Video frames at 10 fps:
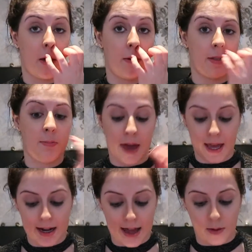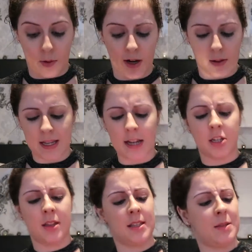It was a pink leather one. It's
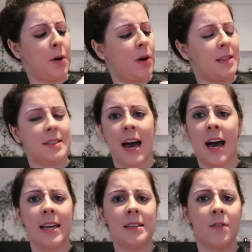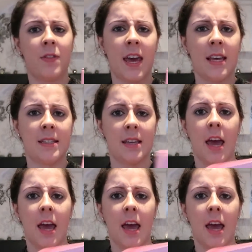actually the smaller size of this.